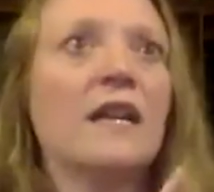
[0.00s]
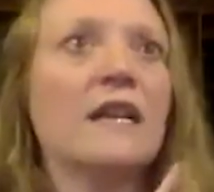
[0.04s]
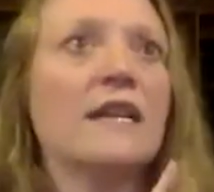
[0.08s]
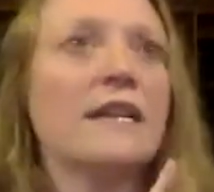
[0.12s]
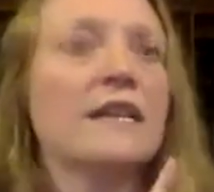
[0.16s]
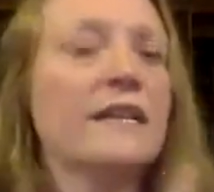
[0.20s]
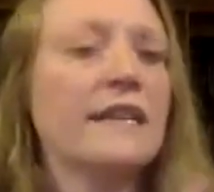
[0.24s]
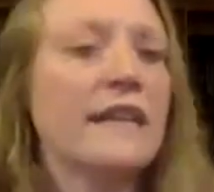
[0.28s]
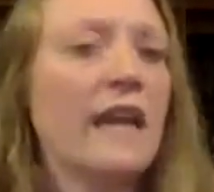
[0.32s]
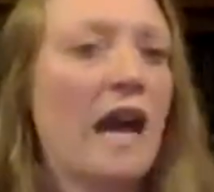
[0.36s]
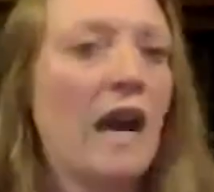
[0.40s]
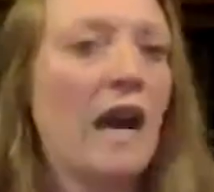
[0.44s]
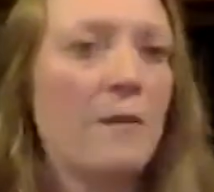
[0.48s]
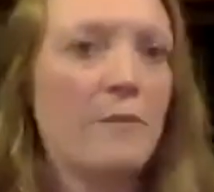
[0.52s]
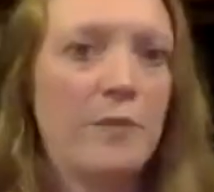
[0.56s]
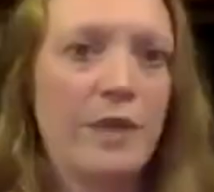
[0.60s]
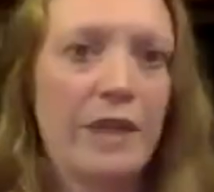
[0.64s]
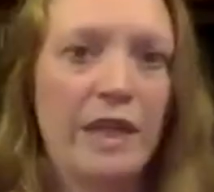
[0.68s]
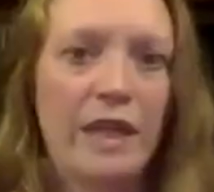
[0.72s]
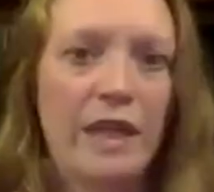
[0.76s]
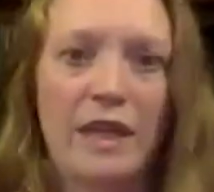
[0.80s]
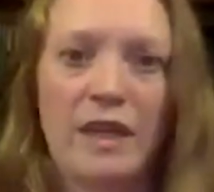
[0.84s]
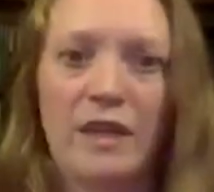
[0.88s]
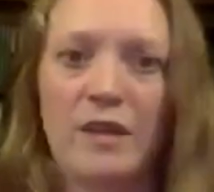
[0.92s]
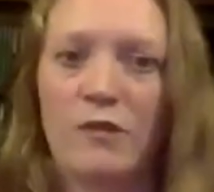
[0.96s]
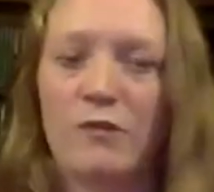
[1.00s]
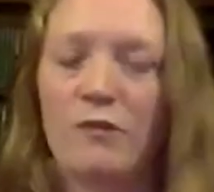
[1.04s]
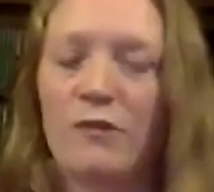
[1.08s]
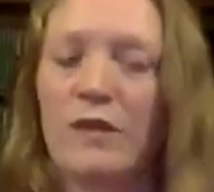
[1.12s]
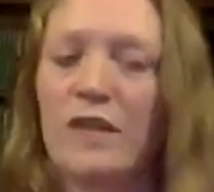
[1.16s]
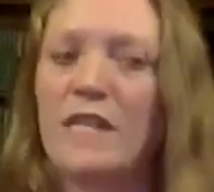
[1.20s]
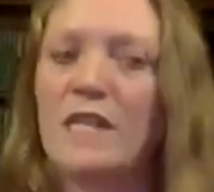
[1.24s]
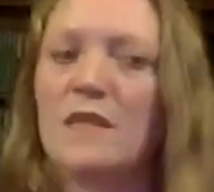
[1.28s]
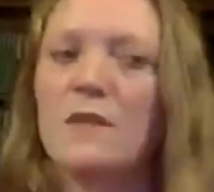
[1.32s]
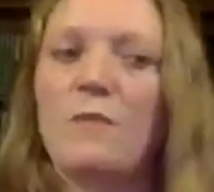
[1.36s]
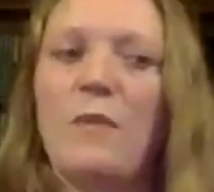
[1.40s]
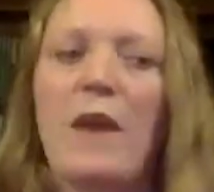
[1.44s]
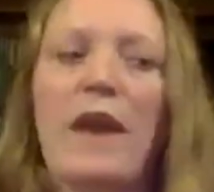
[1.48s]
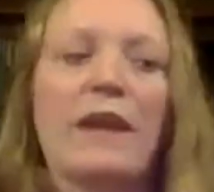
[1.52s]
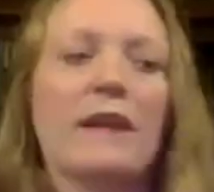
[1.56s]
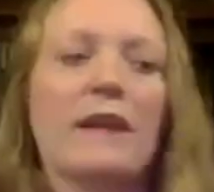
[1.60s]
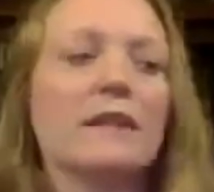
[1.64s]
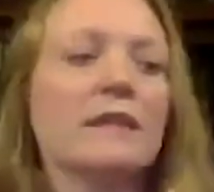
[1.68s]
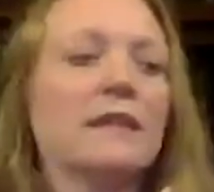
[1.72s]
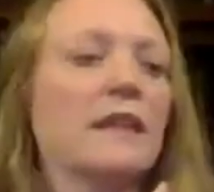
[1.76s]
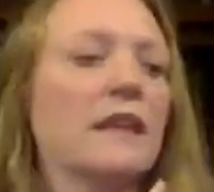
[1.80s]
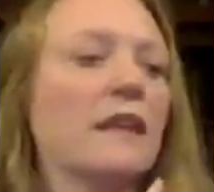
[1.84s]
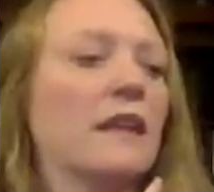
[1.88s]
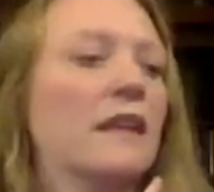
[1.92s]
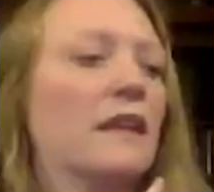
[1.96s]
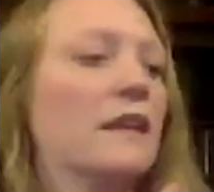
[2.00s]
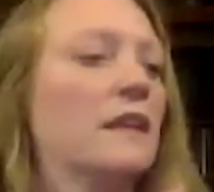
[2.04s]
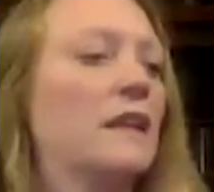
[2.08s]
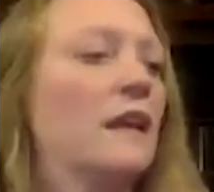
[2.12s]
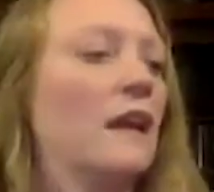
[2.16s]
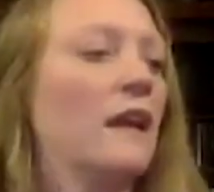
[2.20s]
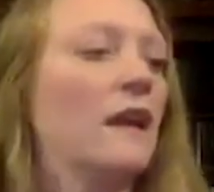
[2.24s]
not being respected,